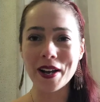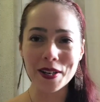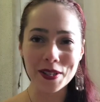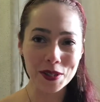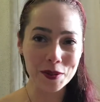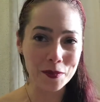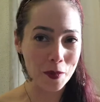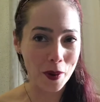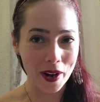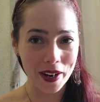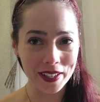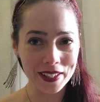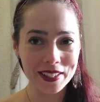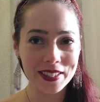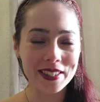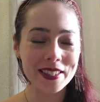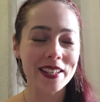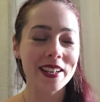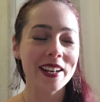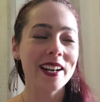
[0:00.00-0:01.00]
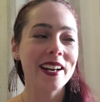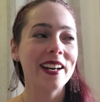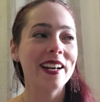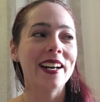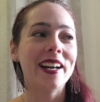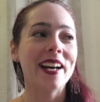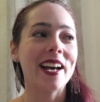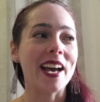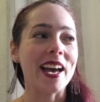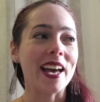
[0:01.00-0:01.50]
sparks,
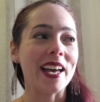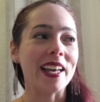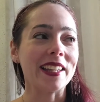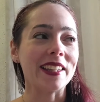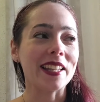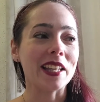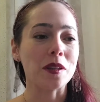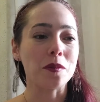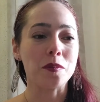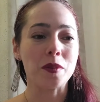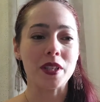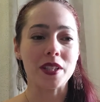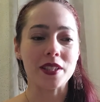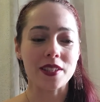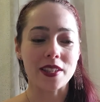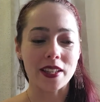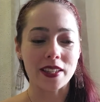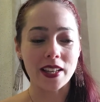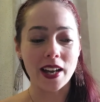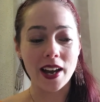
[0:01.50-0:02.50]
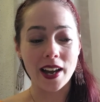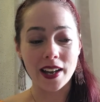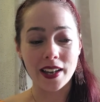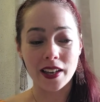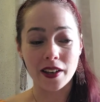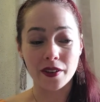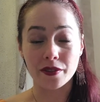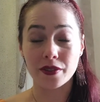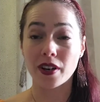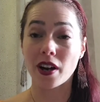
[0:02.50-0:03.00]
and that means that I
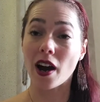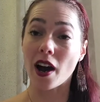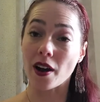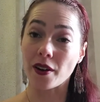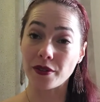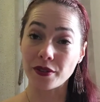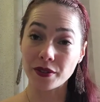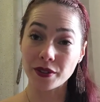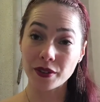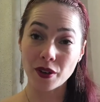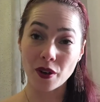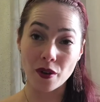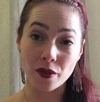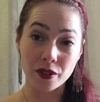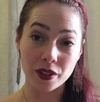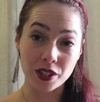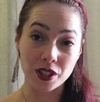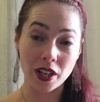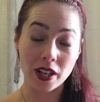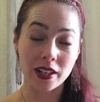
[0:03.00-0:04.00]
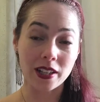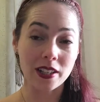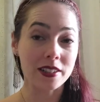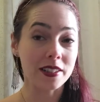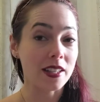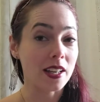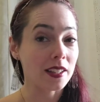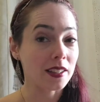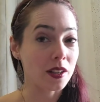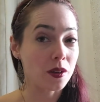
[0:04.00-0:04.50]
have half of a channel,
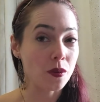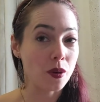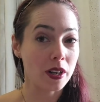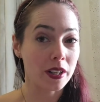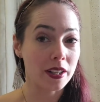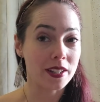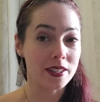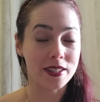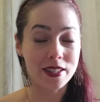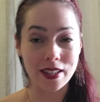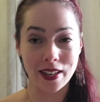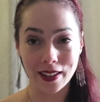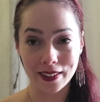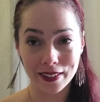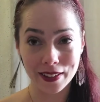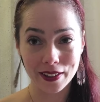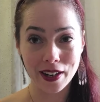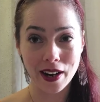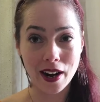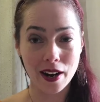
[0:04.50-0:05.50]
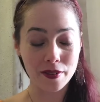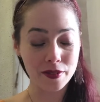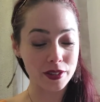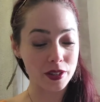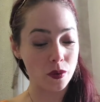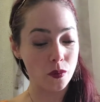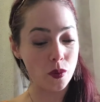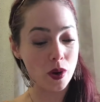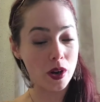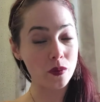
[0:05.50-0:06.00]
the other one has the other half,
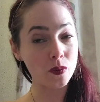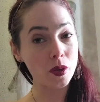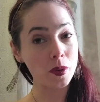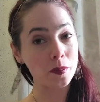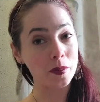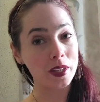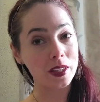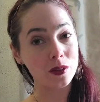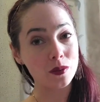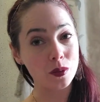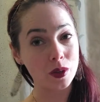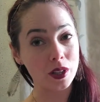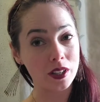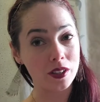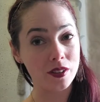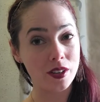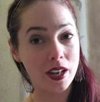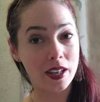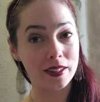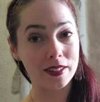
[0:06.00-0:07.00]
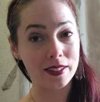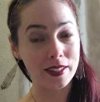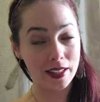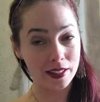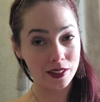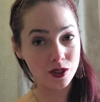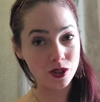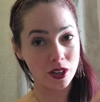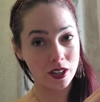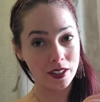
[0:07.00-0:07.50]
so when we meet we create
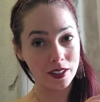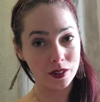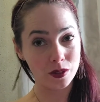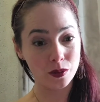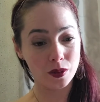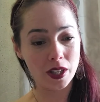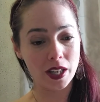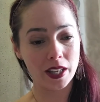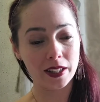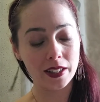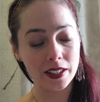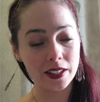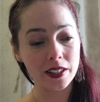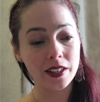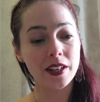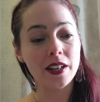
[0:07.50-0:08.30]
that channel together.